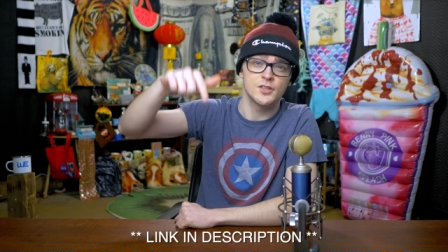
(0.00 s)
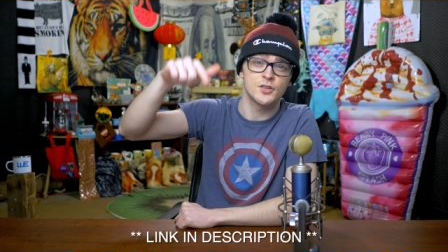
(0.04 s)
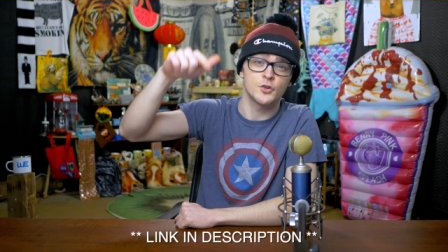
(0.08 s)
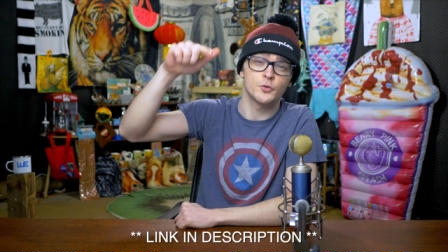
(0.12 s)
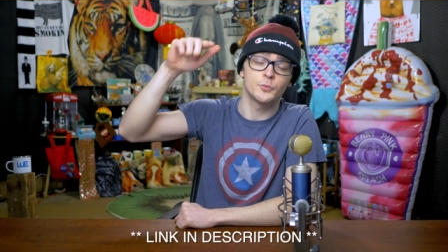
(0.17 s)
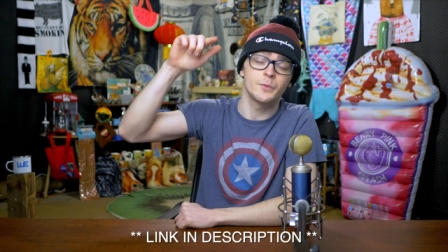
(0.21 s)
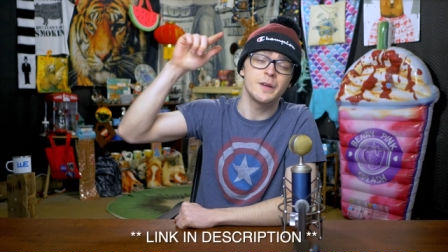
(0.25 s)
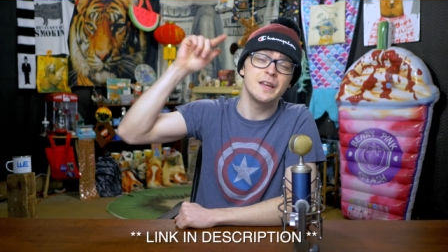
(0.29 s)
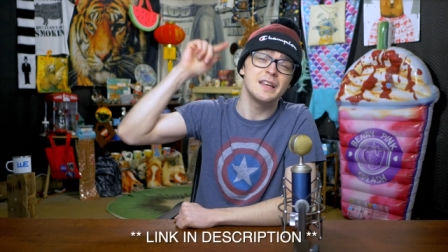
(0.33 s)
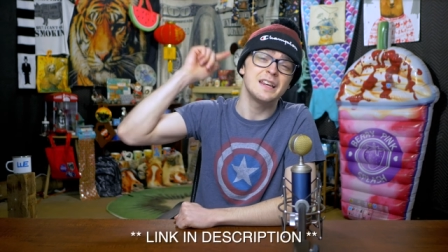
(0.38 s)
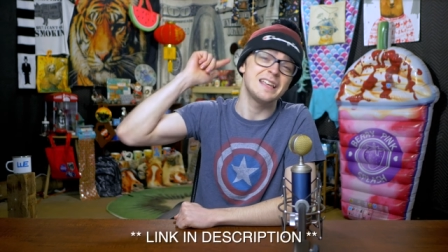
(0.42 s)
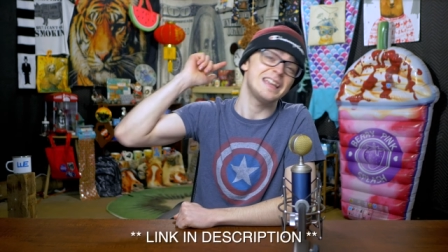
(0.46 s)
to
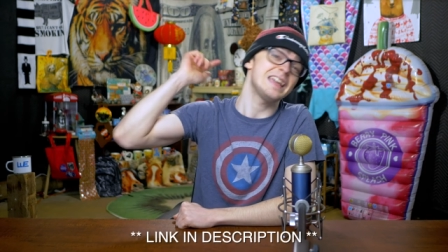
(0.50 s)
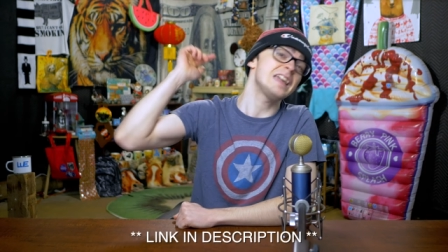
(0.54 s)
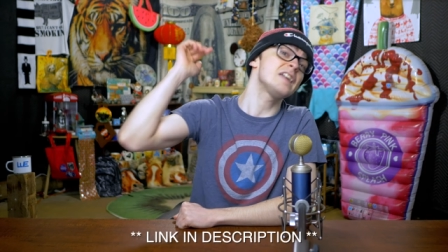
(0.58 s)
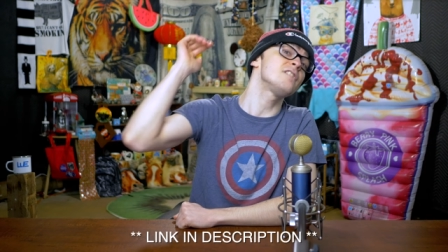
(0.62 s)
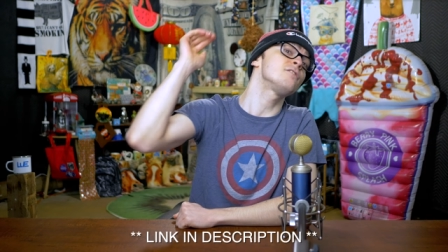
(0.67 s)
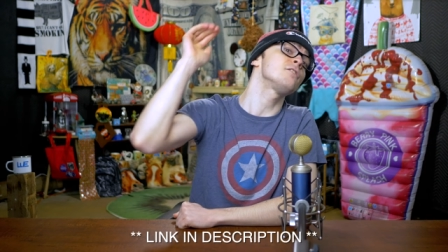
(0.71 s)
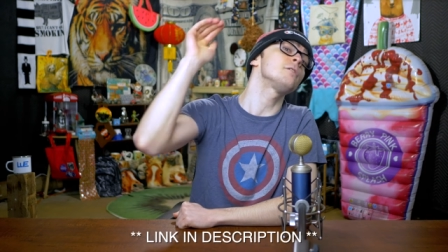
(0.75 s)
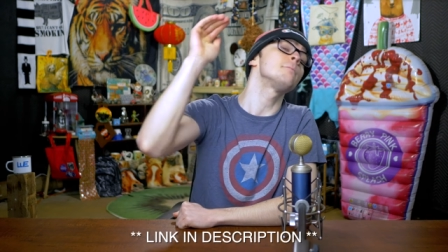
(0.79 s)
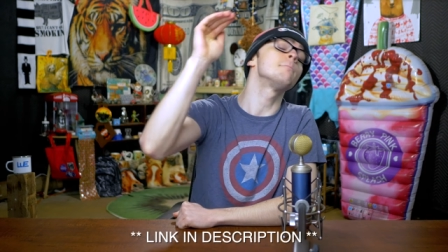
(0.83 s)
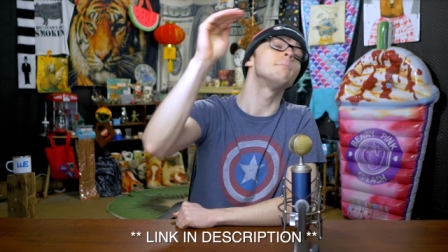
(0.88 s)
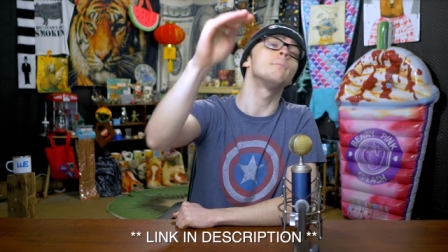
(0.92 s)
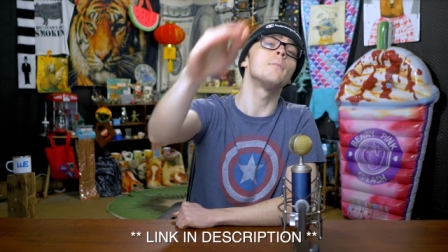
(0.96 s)
read
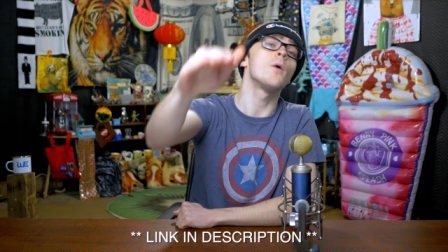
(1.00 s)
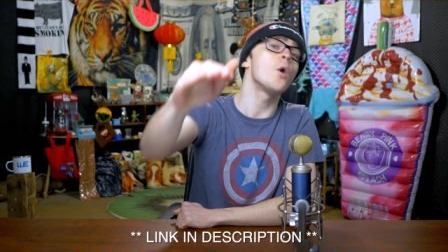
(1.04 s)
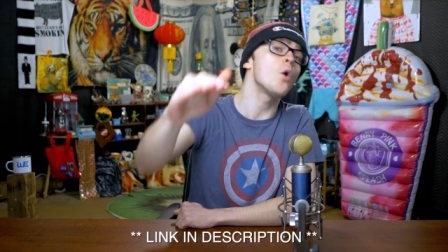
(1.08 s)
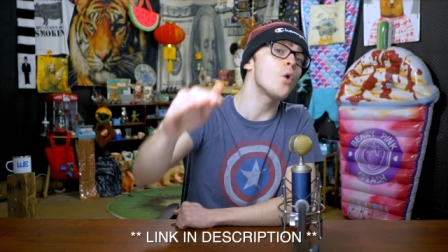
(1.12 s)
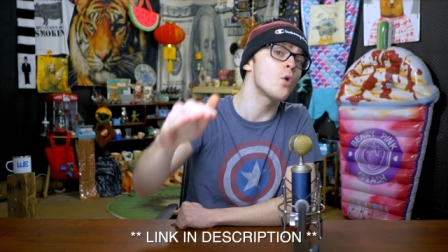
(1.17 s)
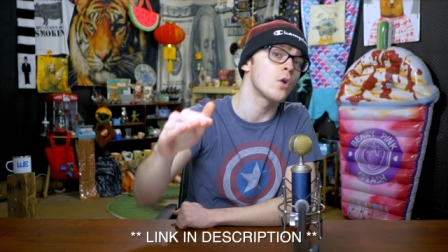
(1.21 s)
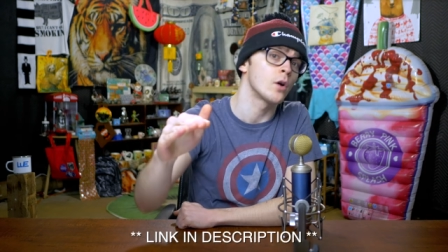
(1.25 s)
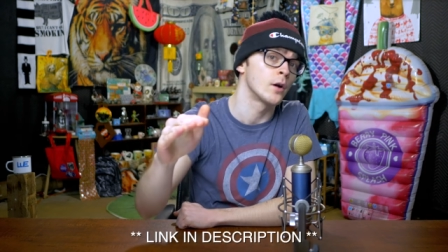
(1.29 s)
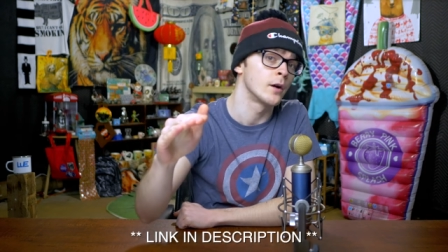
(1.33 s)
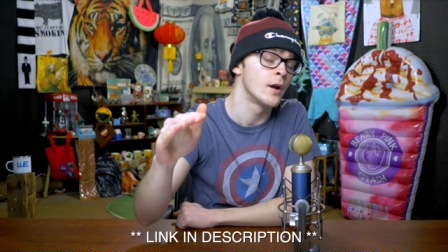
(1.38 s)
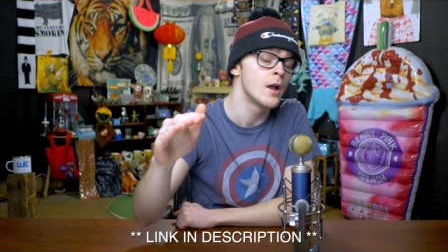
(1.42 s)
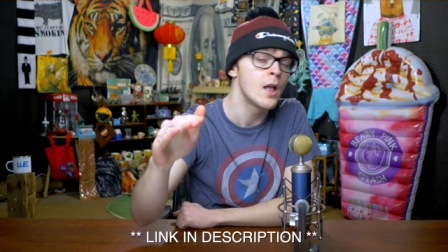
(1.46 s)
even
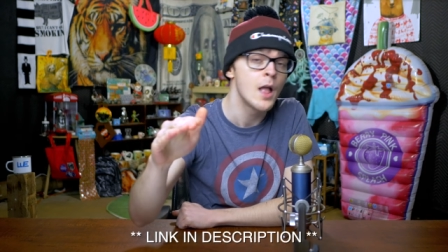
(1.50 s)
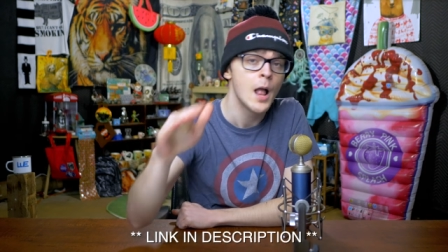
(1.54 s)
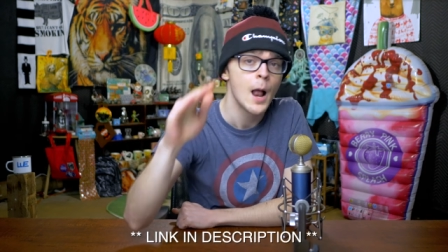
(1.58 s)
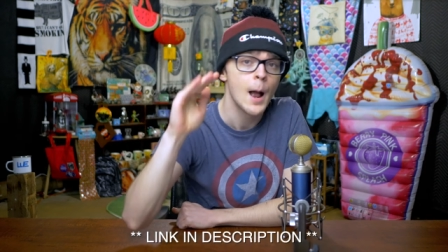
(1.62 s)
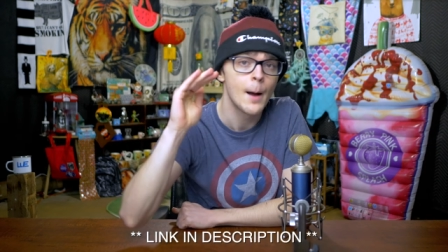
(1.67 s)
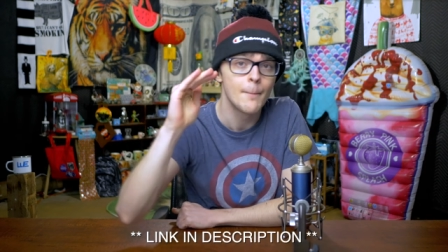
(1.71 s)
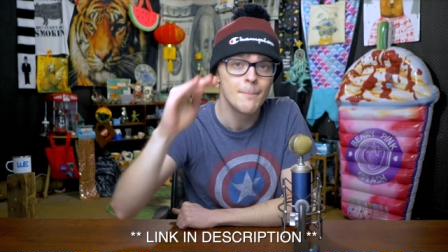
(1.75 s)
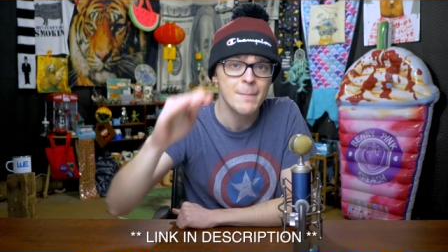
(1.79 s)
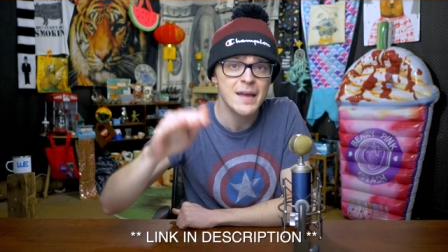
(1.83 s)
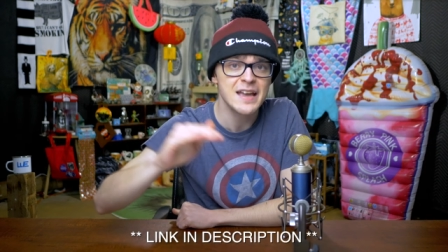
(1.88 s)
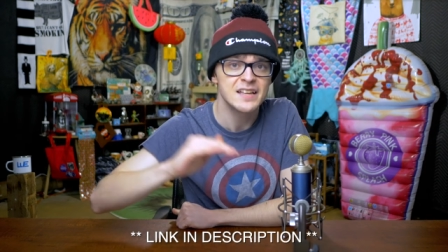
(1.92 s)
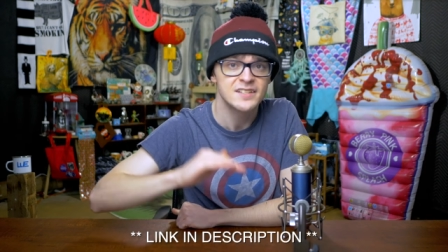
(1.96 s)
more
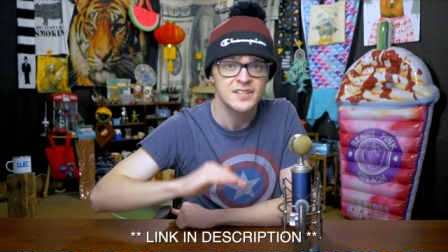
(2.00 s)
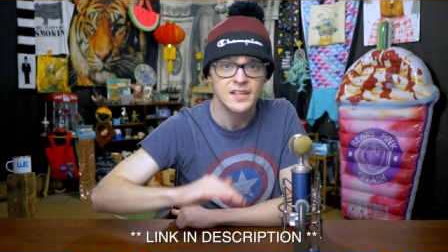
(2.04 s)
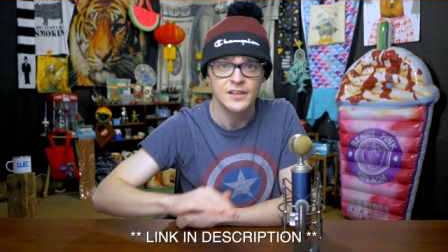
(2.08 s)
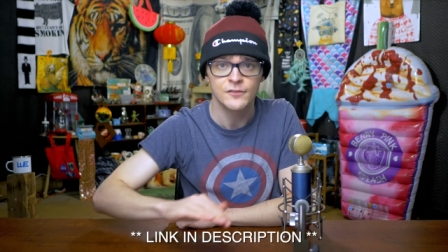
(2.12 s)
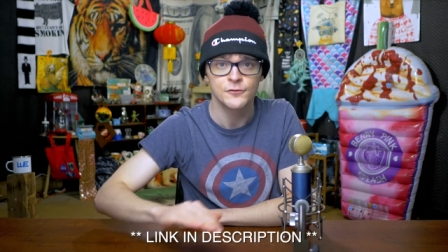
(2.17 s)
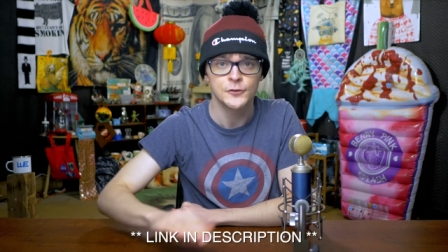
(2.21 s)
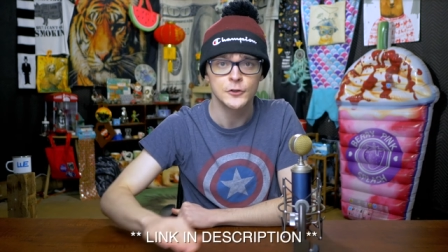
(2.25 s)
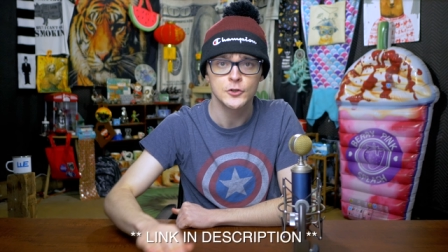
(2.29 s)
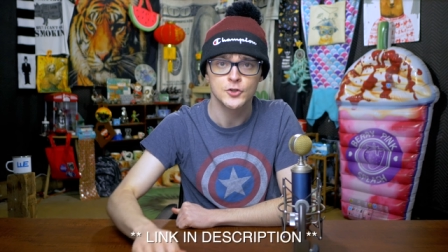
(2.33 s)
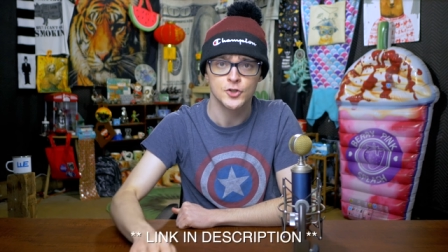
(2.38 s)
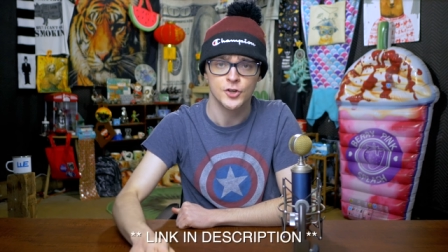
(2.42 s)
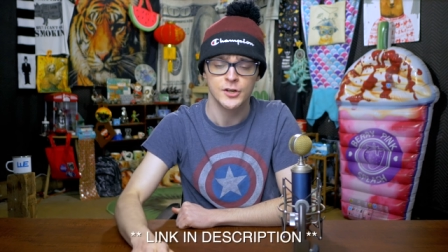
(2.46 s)
amazing
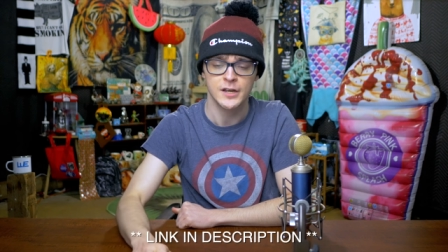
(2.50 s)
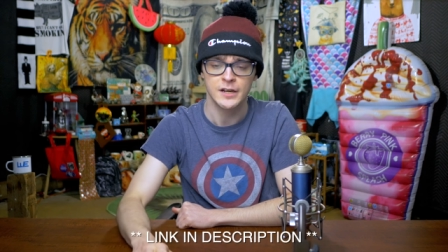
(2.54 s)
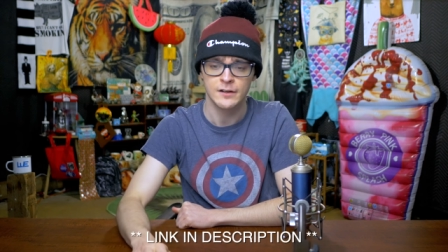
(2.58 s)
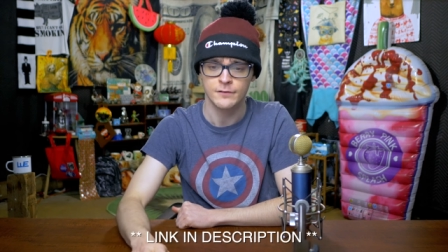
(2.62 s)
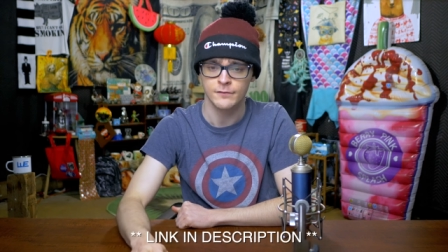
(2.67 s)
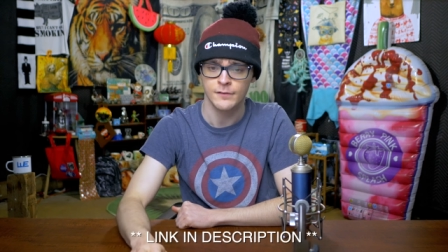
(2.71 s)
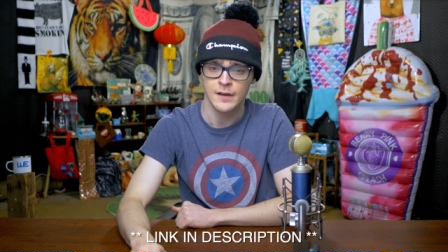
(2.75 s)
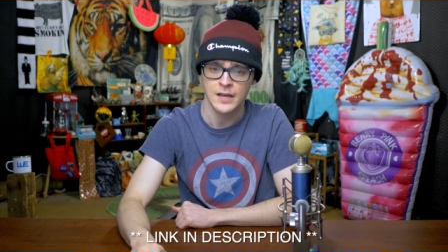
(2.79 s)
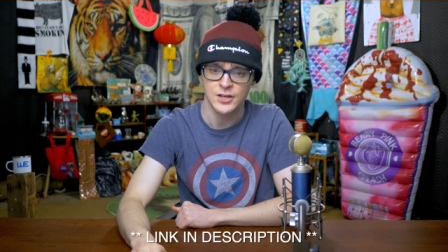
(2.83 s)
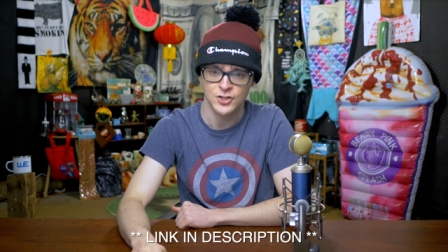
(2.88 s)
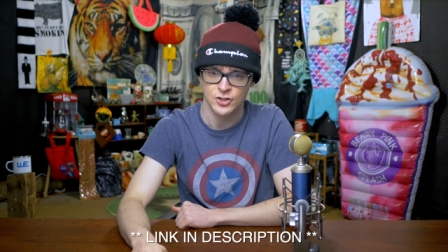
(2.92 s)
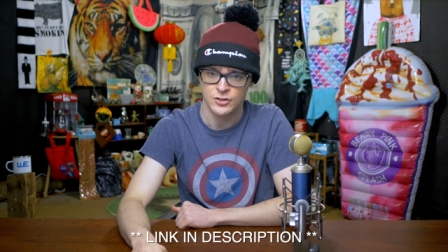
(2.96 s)
future
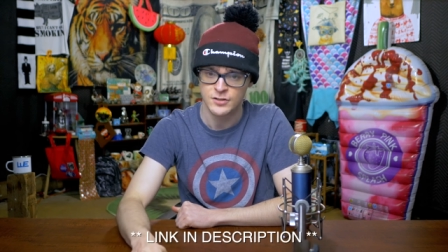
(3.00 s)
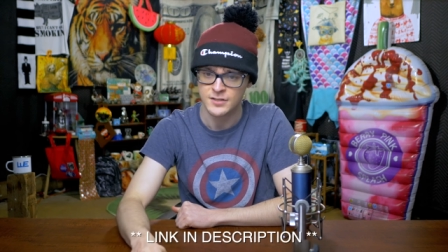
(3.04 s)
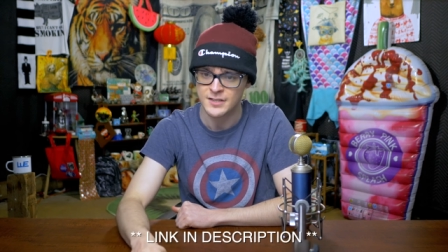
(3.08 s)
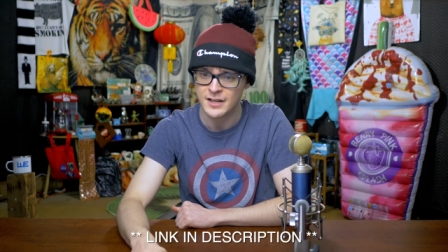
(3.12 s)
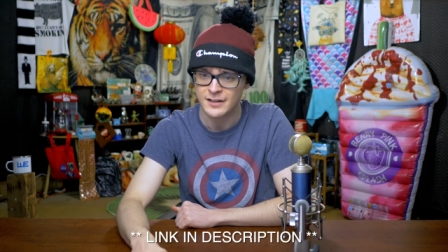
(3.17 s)
innovations.